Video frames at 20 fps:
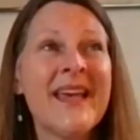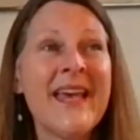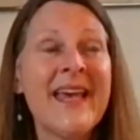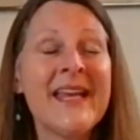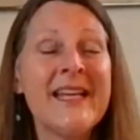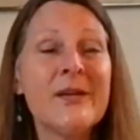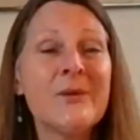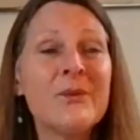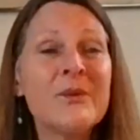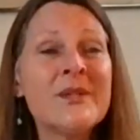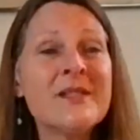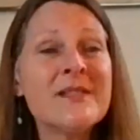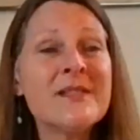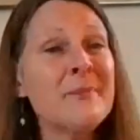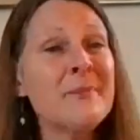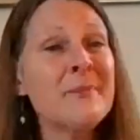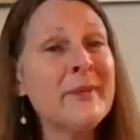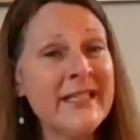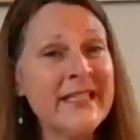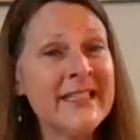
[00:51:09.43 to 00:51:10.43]
And it was
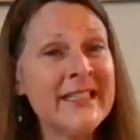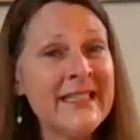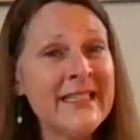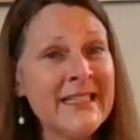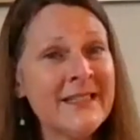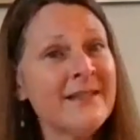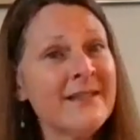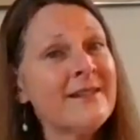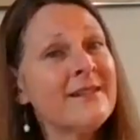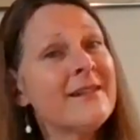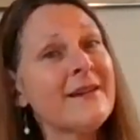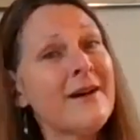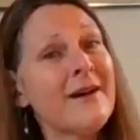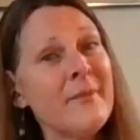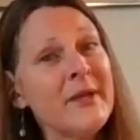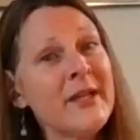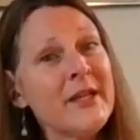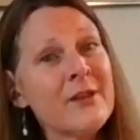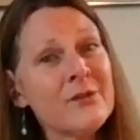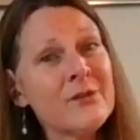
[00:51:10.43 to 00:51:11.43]
a being
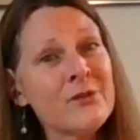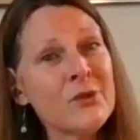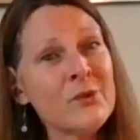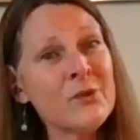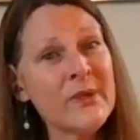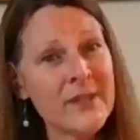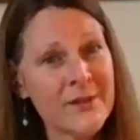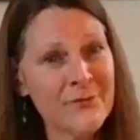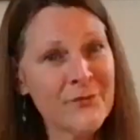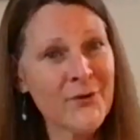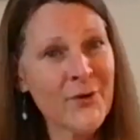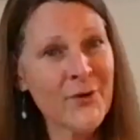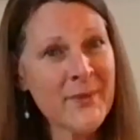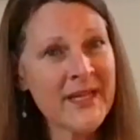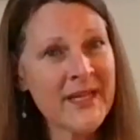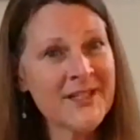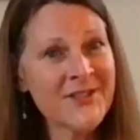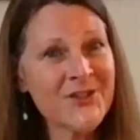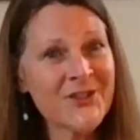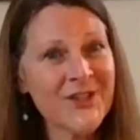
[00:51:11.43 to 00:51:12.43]
coming through with
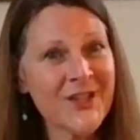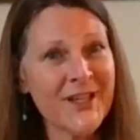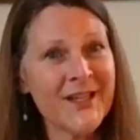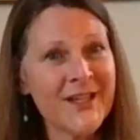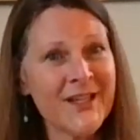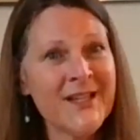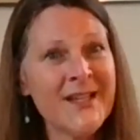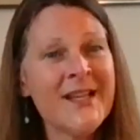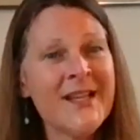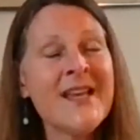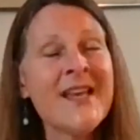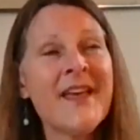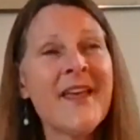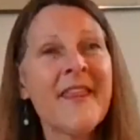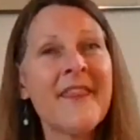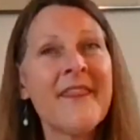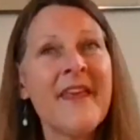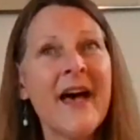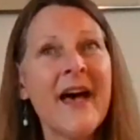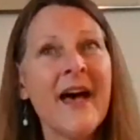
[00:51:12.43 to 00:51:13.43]
information
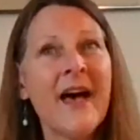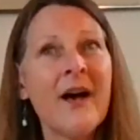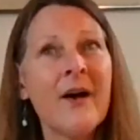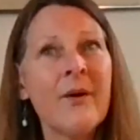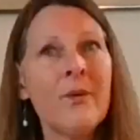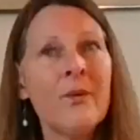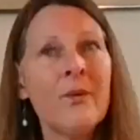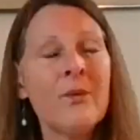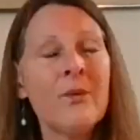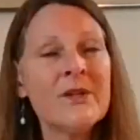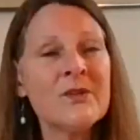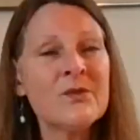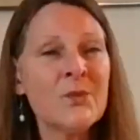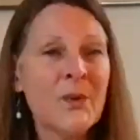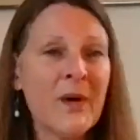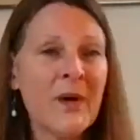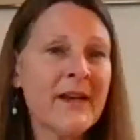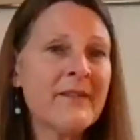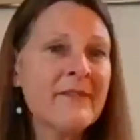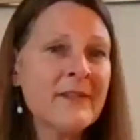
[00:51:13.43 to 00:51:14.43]
that was
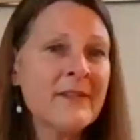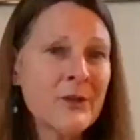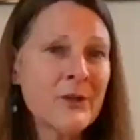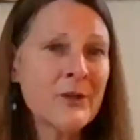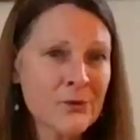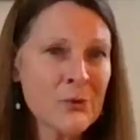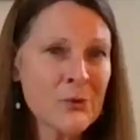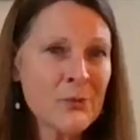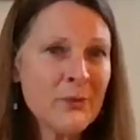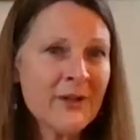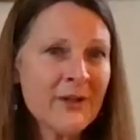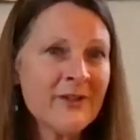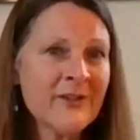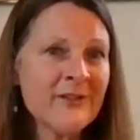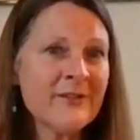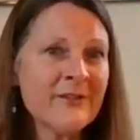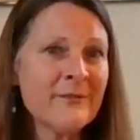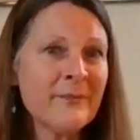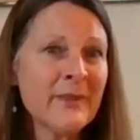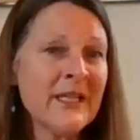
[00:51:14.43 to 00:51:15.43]
one of the group
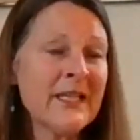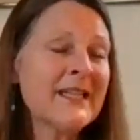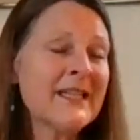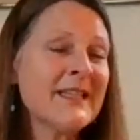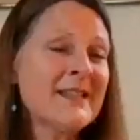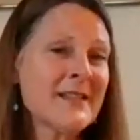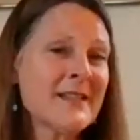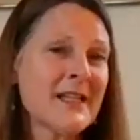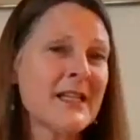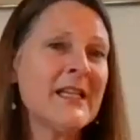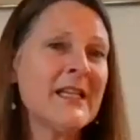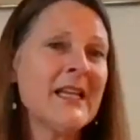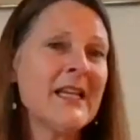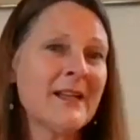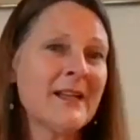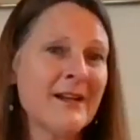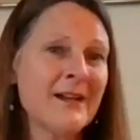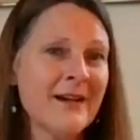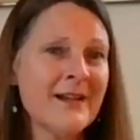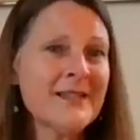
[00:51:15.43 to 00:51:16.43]
of beings that he
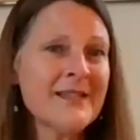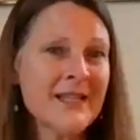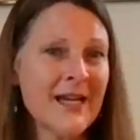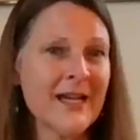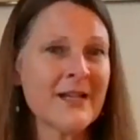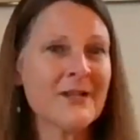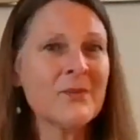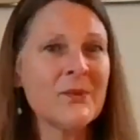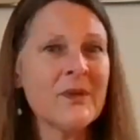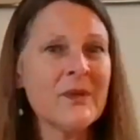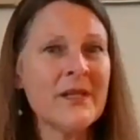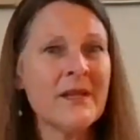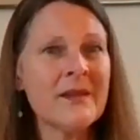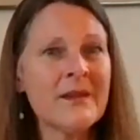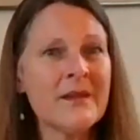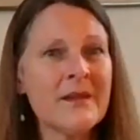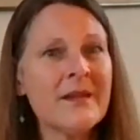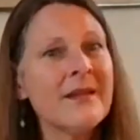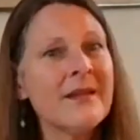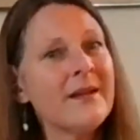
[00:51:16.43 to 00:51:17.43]
had contact with
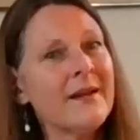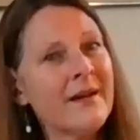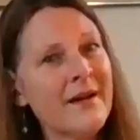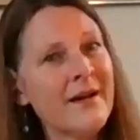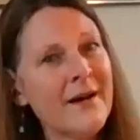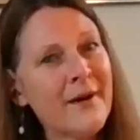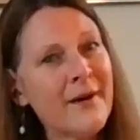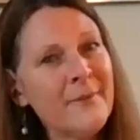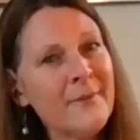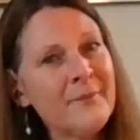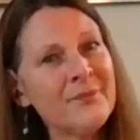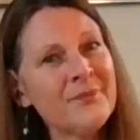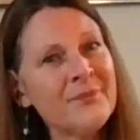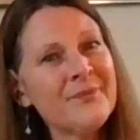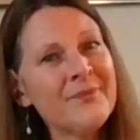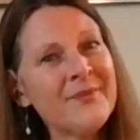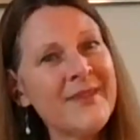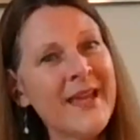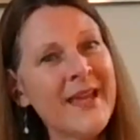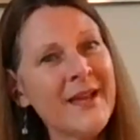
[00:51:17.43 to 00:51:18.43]

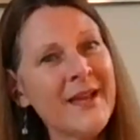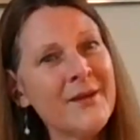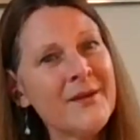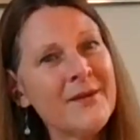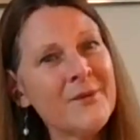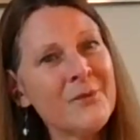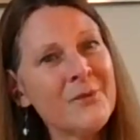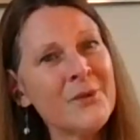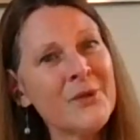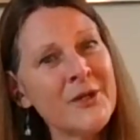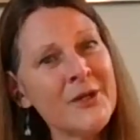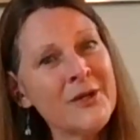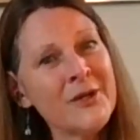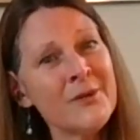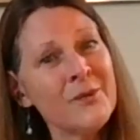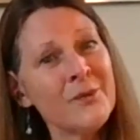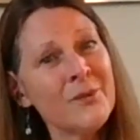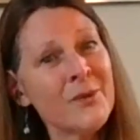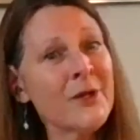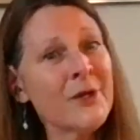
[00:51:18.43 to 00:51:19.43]
that
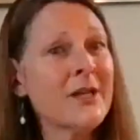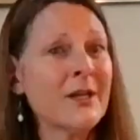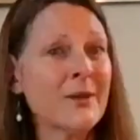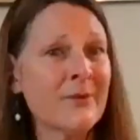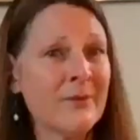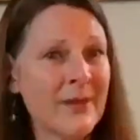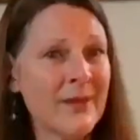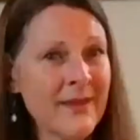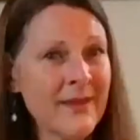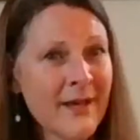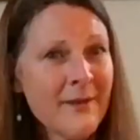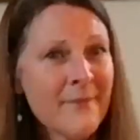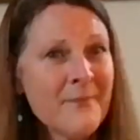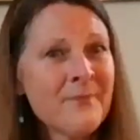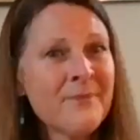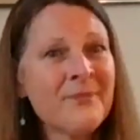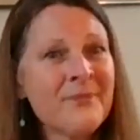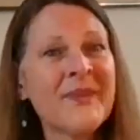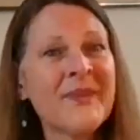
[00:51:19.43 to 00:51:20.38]
were working with him.